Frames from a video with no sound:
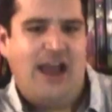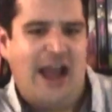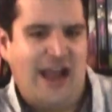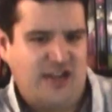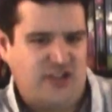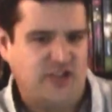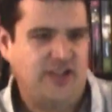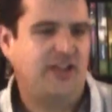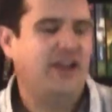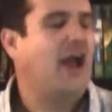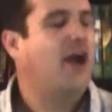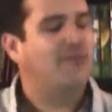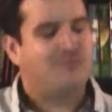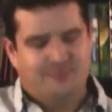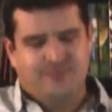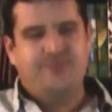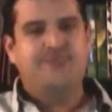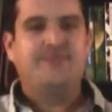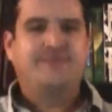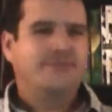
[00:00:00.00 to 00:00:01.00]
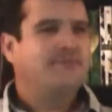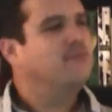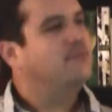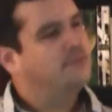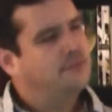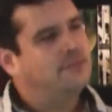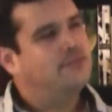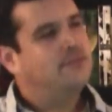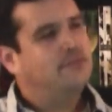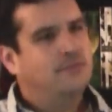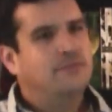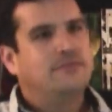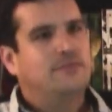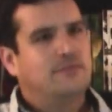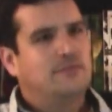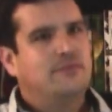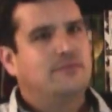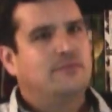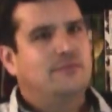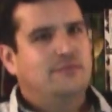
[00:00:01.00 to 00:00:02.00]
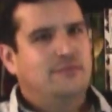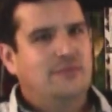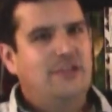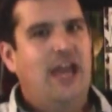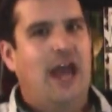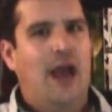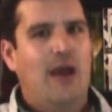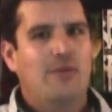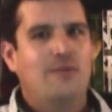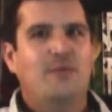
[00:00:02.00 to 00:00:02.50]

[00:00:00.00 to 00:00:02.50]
it's actually, yeah. the ride isn't as stable. That's yeah. why